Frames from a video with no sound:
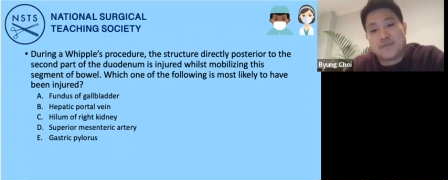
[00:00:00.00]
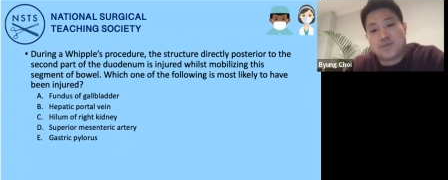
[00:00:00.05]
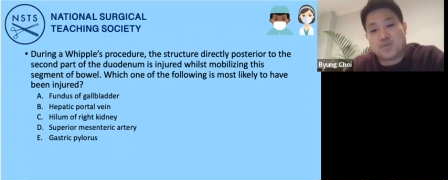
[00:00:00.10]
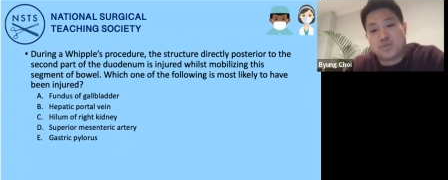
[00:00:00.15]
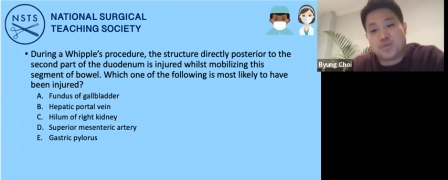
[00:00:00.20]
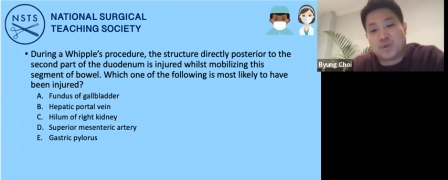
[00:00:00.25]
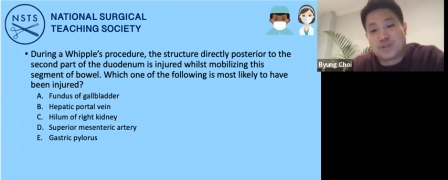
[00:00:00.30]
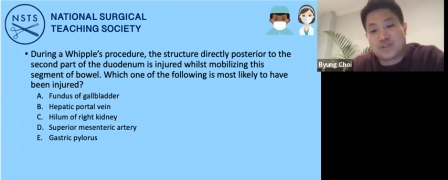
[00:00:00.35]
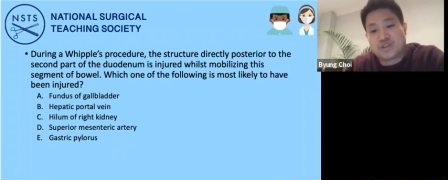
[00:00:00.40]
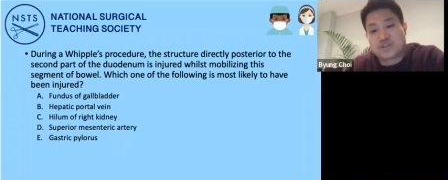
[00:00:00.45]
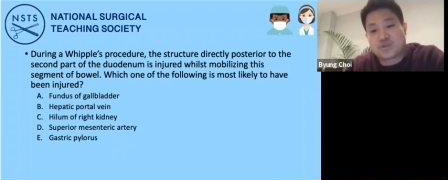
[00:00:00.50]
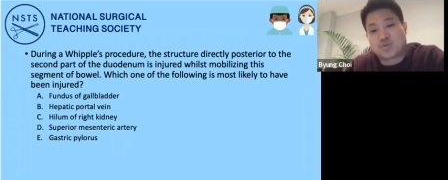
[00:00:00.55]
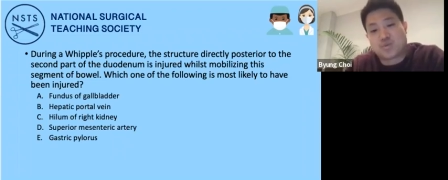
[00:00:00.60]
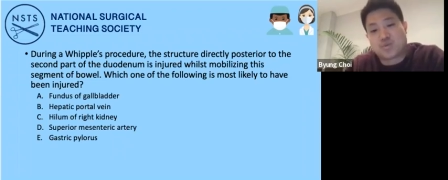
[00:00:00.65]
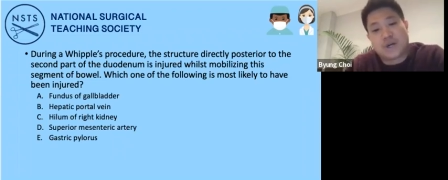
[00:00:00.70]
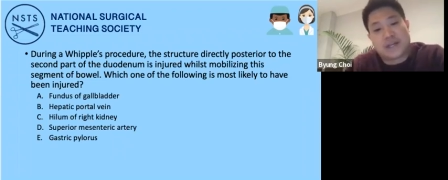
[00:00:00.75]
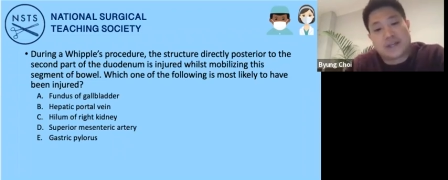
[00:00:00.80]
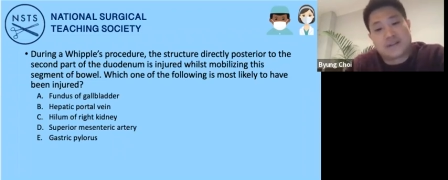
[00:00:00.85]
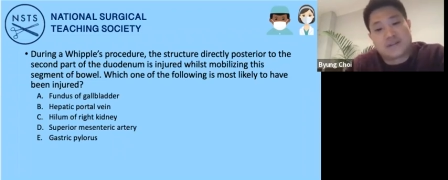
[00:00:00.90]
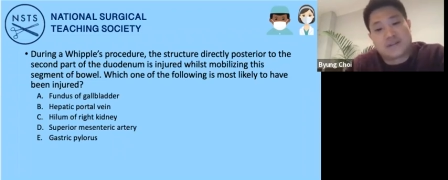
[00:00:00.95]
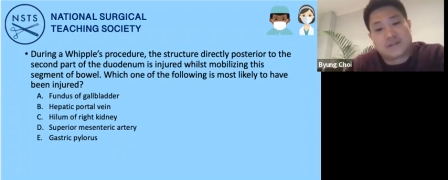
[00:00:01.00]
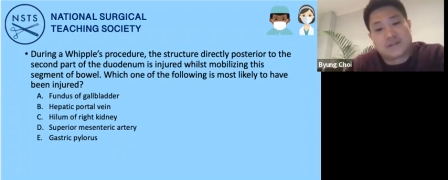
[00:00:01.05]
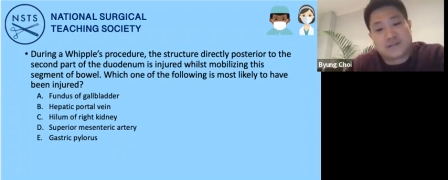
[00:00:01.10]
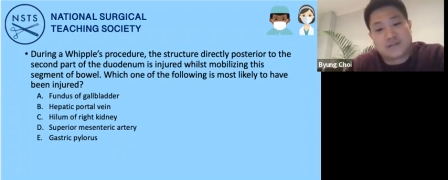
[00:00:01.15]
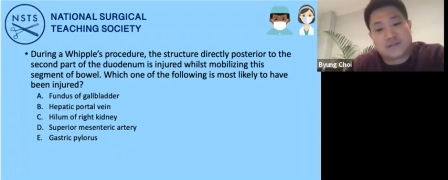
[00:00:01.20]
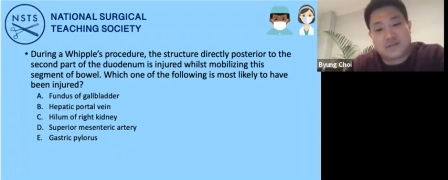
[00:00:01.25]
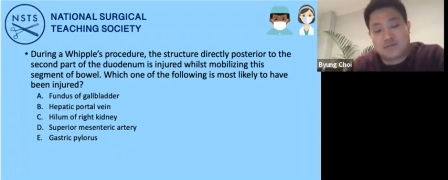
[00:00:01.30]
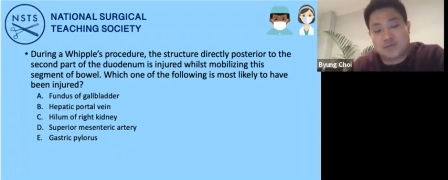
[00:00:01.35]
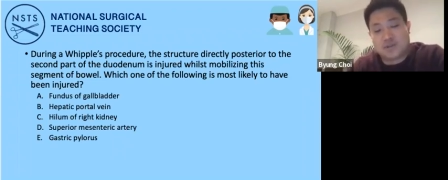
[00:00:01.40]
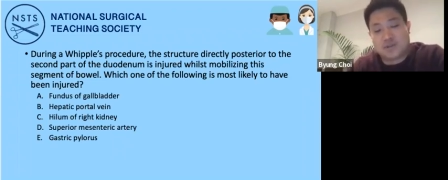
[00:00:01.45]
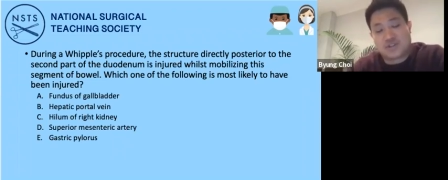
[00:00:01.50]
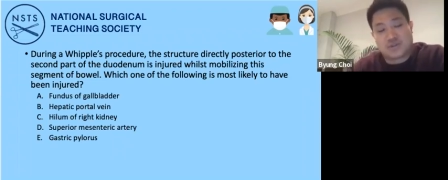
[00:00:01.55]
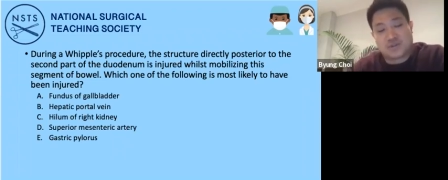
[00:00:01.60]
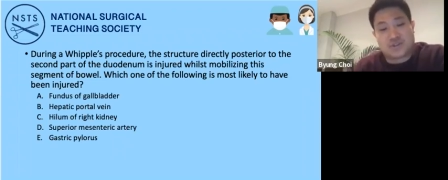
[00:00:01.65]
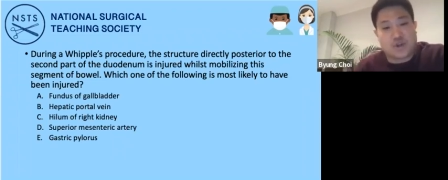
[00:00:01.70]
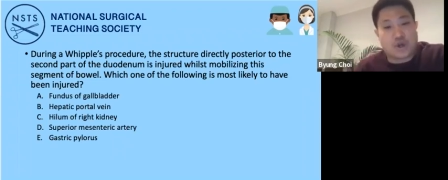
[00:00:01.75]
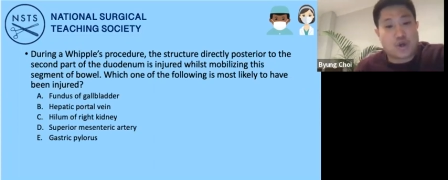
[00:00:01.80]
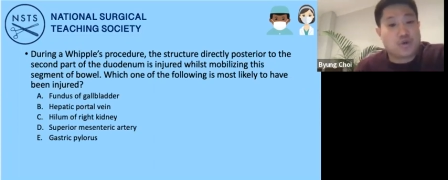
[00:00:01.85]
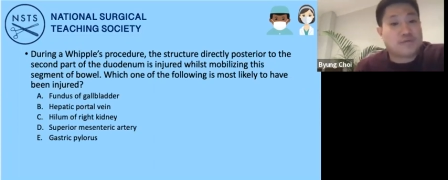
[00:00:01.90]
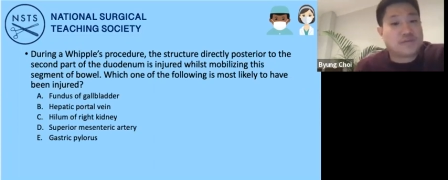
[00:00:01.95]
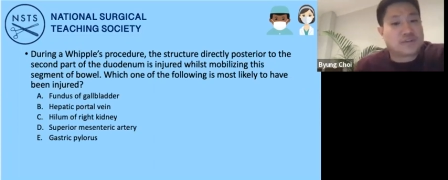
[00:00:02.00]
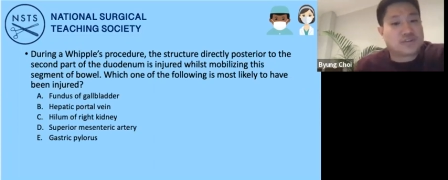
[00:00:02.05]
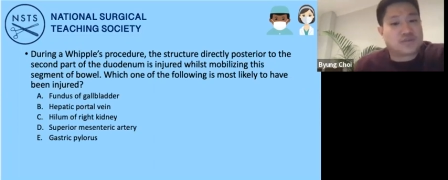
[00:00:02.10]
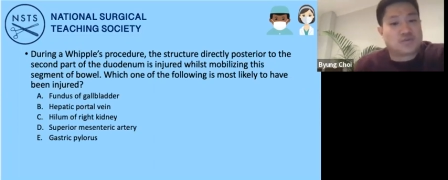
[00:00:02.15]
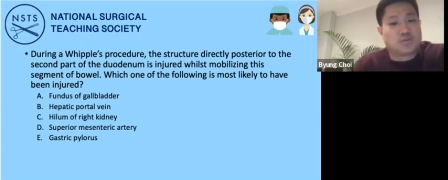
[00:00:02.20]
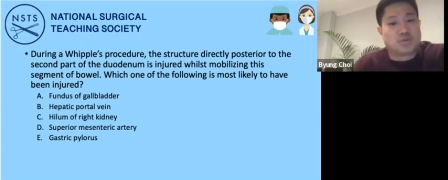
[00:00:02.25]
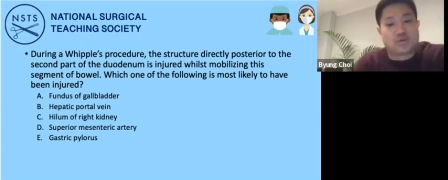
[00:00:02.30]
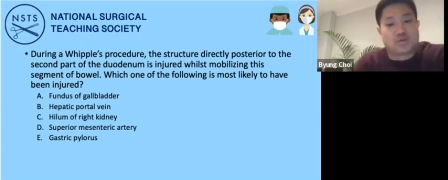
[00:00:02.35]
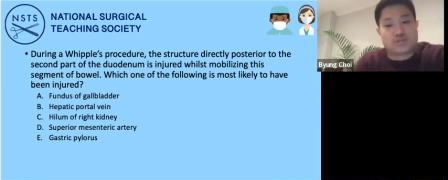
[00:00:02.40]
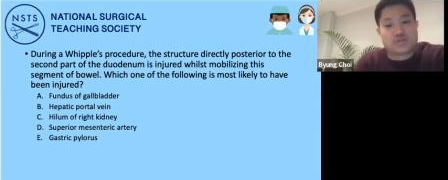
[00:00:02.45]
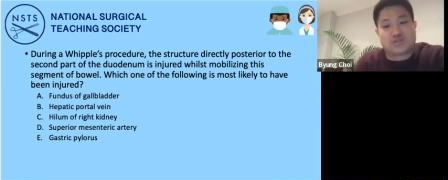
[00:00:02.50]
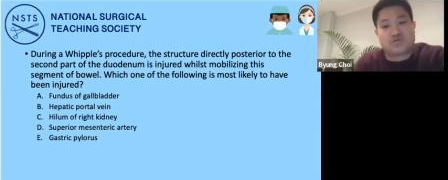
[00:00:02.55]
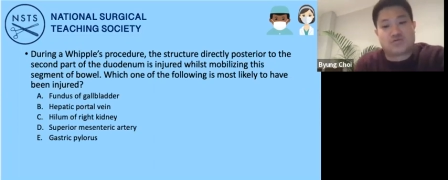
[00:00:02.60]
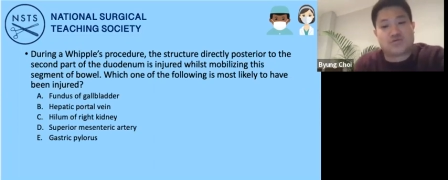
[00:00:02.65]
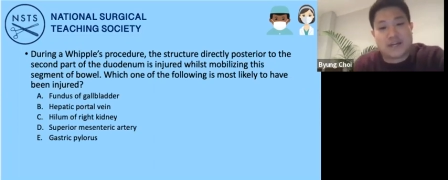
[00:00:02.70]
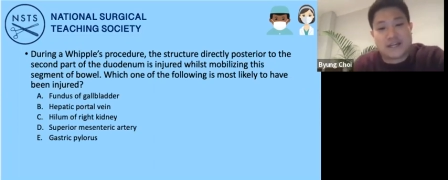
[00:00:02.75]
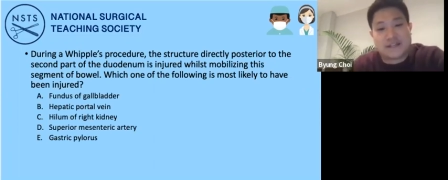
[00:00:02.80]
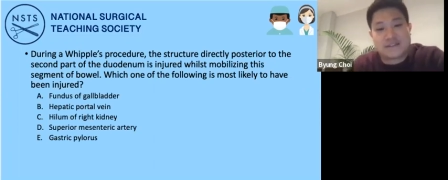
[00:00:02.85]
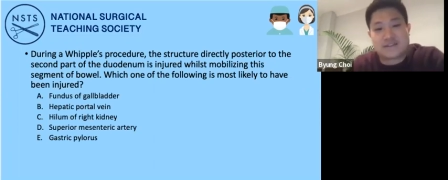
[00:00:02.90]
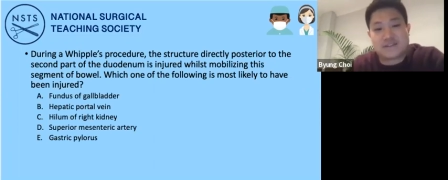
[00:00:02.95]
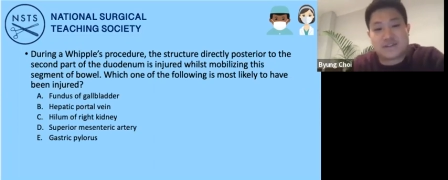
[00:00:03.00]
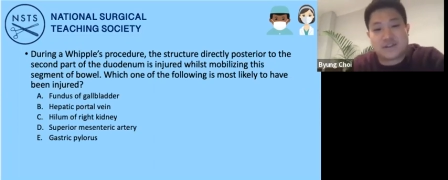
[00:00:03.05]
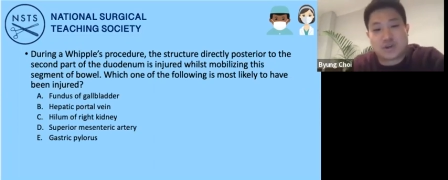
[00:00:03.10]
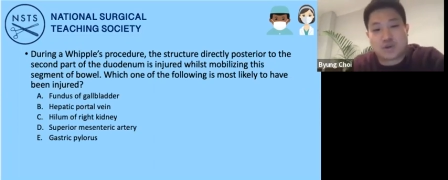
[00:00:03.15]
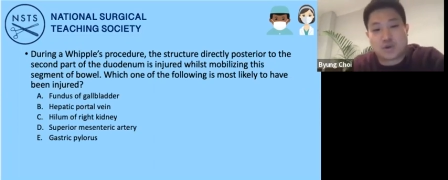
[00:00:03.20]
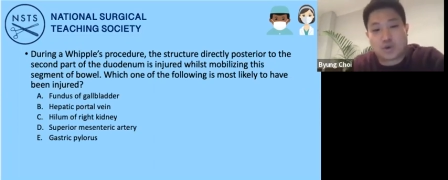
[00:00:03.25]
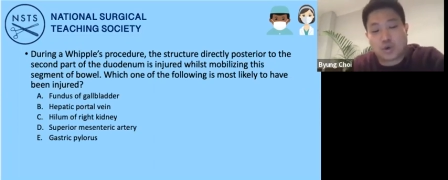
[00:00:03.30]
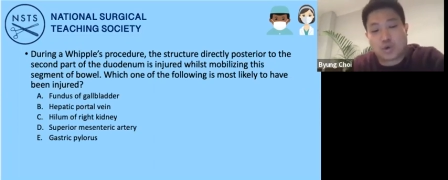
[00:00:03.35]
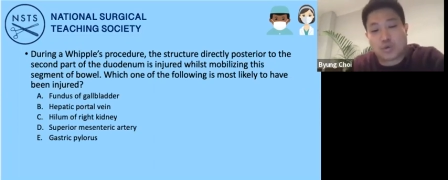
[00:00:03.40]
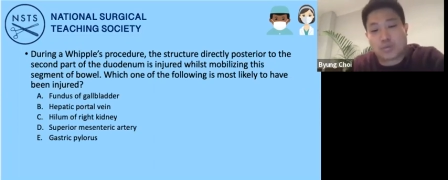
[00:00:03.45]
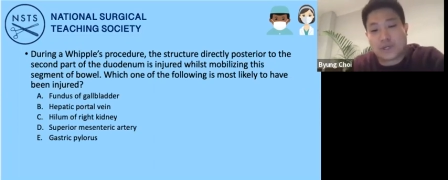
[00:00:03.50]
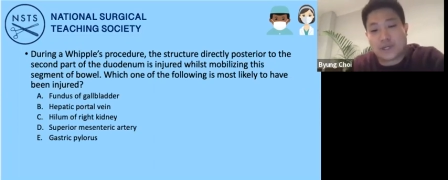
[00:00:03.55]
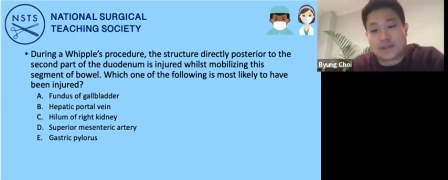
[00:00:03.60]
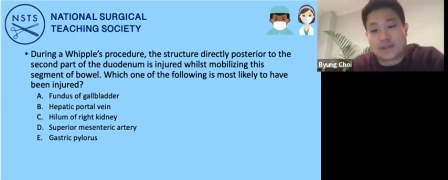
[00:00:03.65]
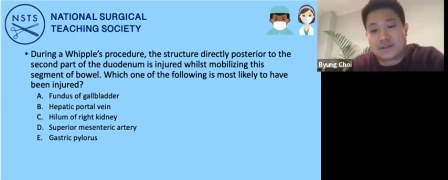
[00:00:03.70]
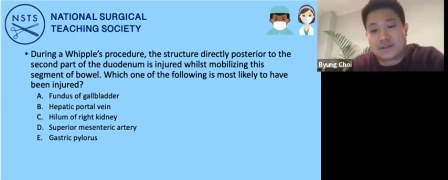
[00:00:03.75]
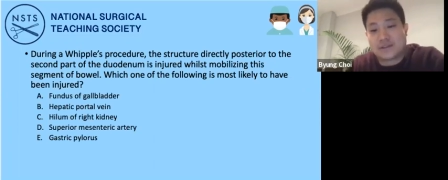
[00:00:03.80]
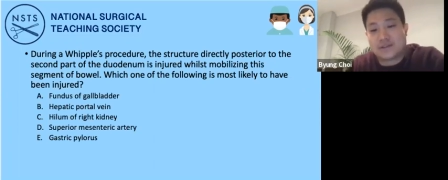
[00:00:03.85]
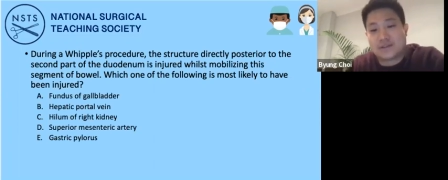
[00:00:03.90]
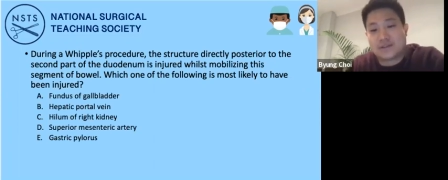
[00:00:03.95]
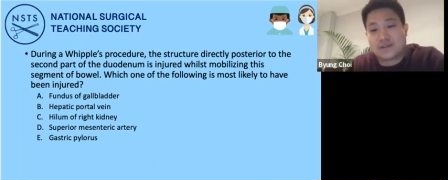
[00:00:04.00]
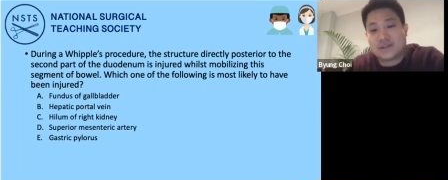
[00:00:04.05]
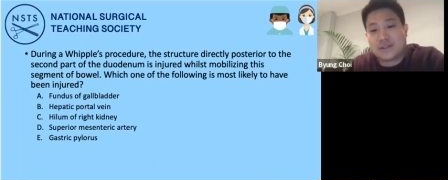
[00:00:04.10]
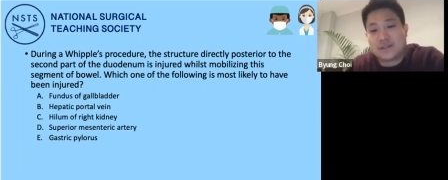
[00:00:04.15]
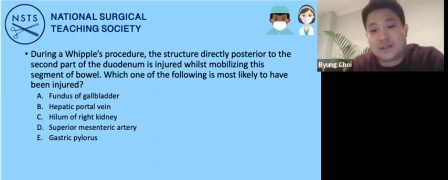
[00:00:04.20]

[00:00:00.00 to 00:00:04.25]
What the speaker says: which is over towards the right in the gallbladder.